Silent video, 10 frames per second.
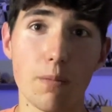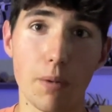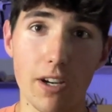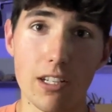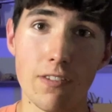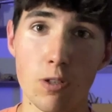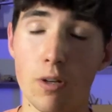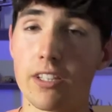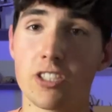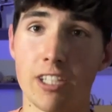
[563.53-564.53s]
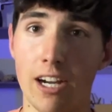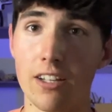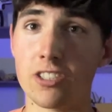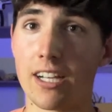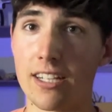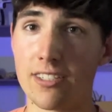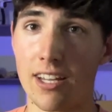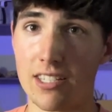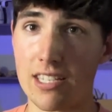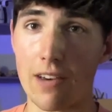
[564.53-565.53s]
But if you want the challenge, I'd
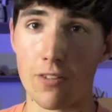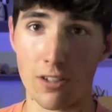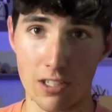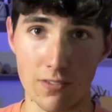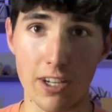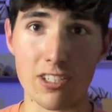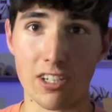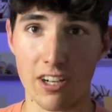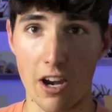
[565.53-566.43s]
say definitely invest in an